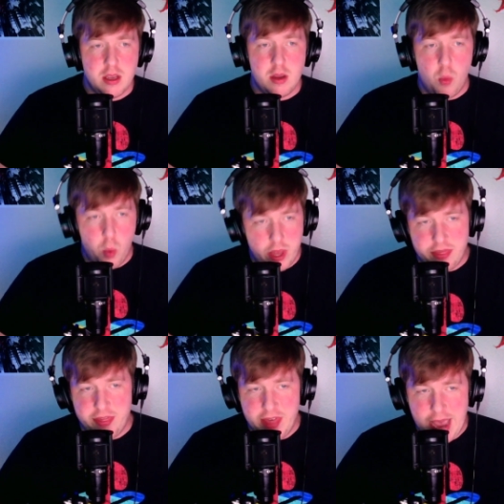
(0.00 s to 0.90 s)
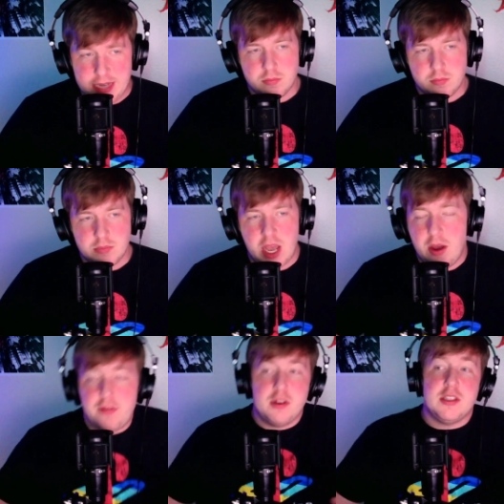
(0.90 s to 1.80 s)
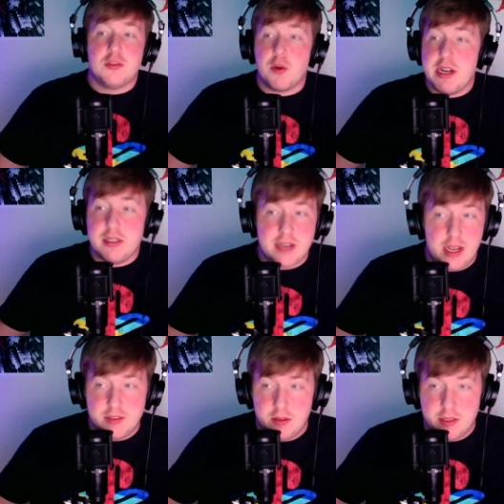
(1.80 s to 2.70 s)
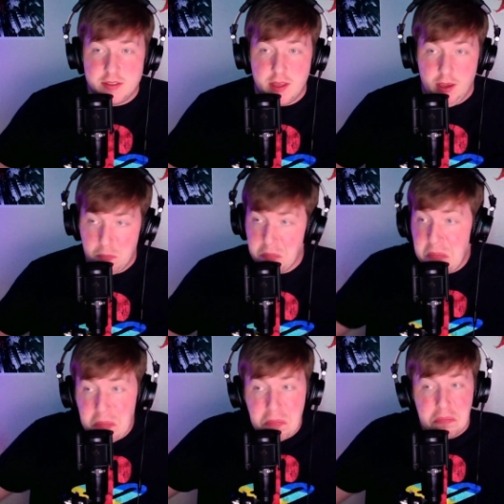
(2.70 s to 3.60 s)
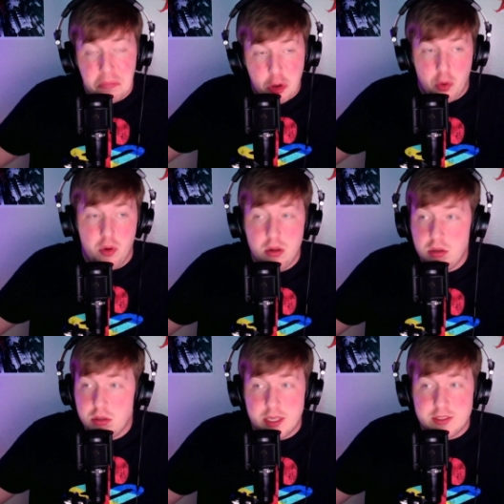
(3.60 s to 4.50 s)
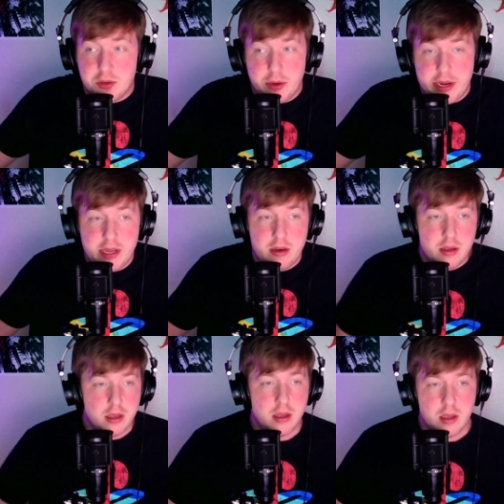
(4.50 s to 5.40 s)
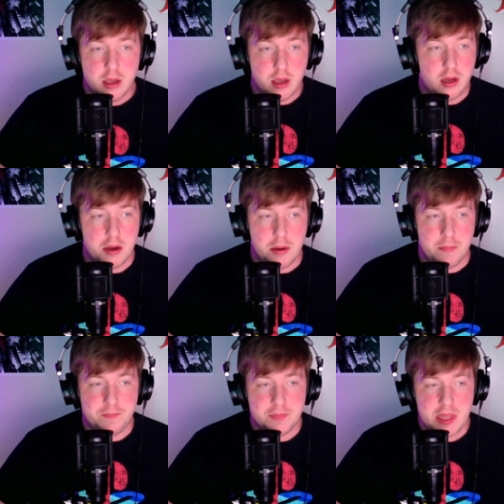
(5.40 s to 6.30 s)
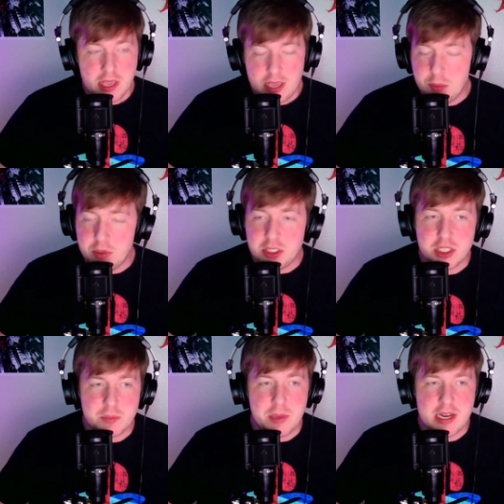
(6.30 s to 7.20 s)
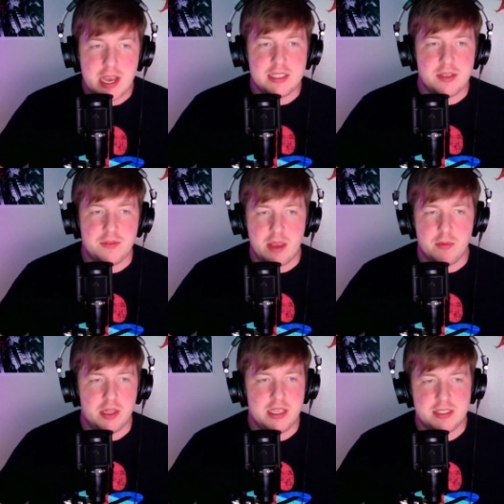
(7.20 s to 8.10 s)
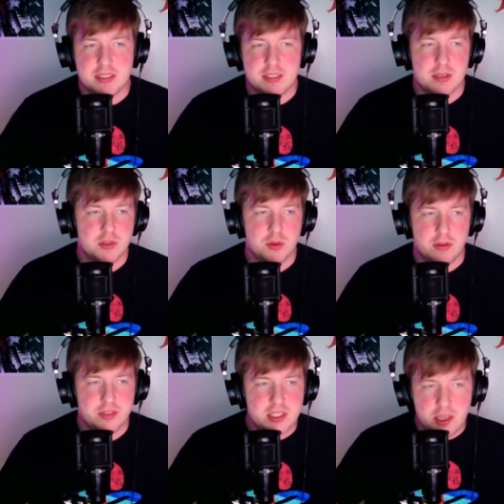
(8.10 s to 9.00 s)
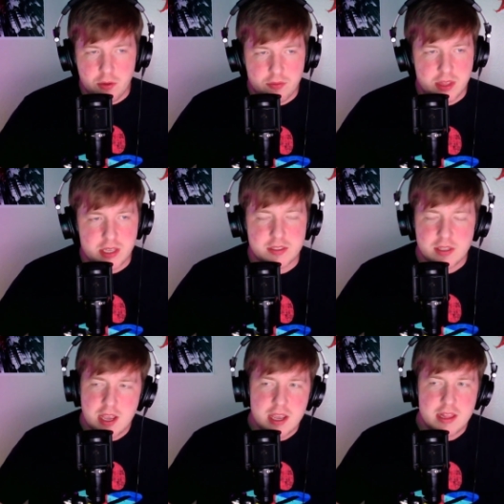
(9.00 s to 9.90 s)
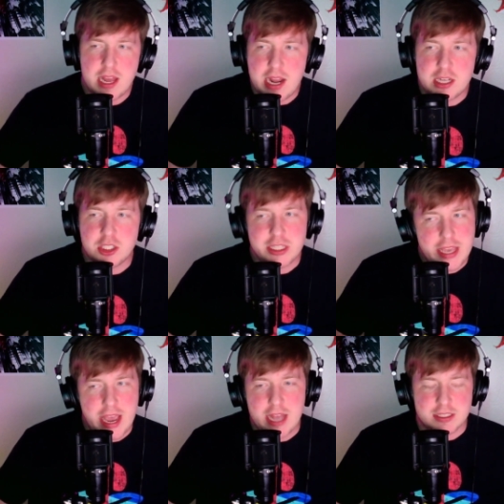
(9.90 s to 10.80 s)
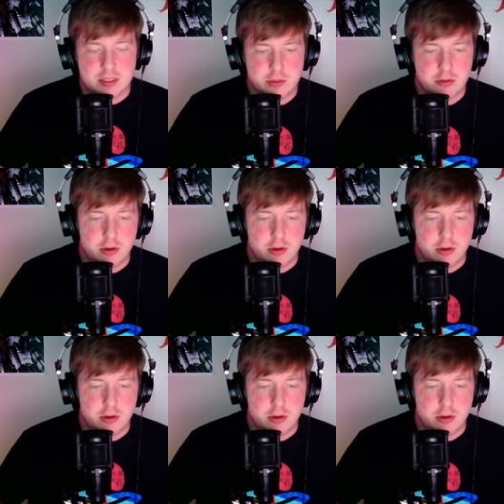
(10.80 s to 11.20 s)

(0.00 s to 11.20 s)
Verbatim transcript: with that. Now I've heard the screen is nice on this thing. Cool, that's great. Um, it would just be nice if they released some sort of SKU of this that actually had some sort